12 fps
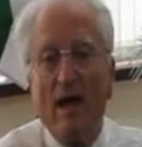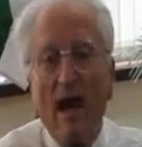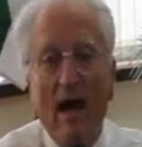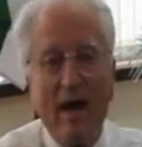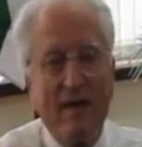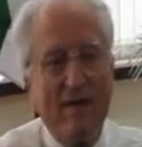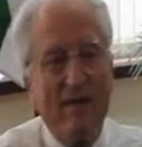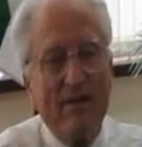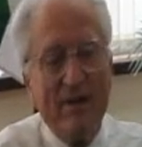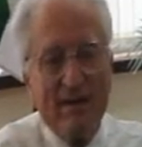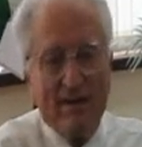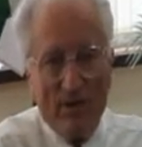Under
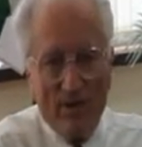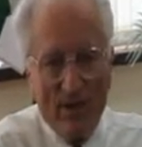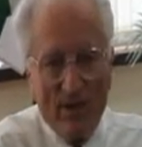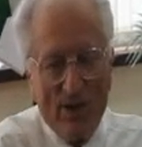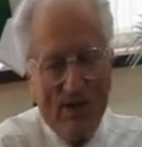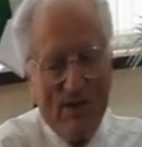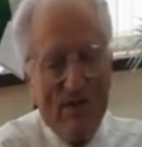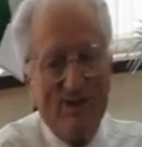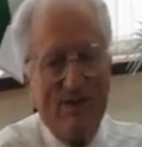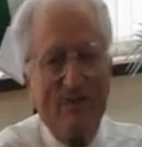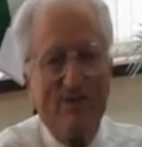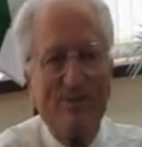these
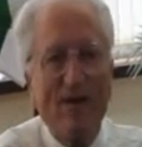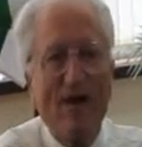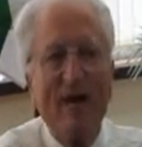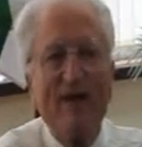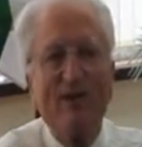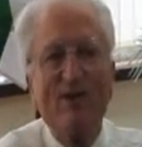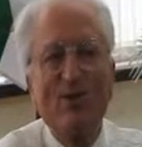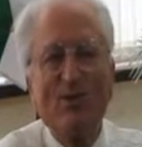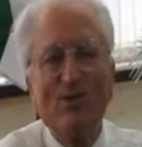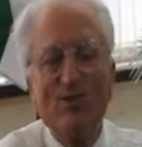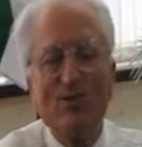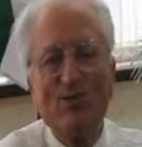conditions, I had to
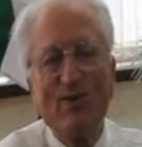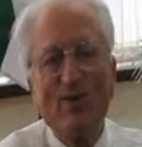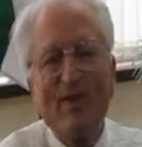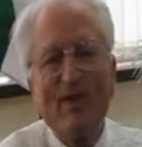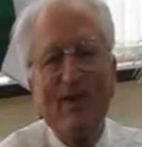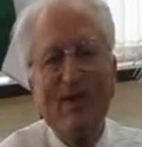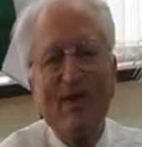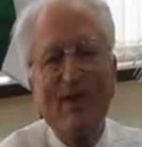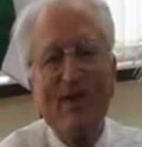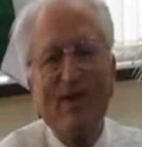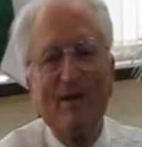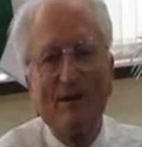do with the
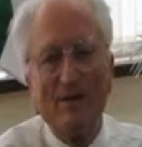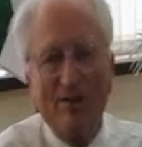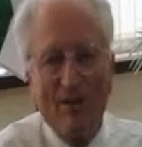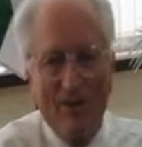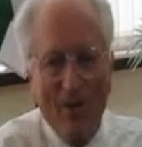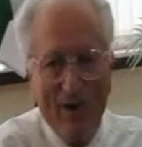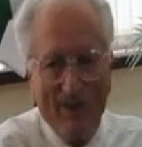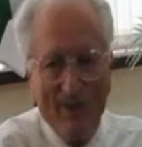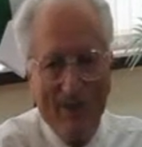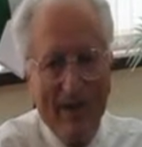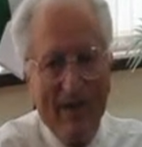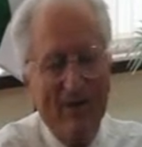
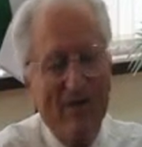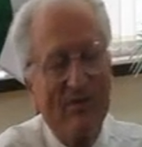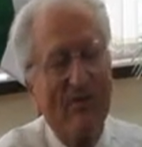conflict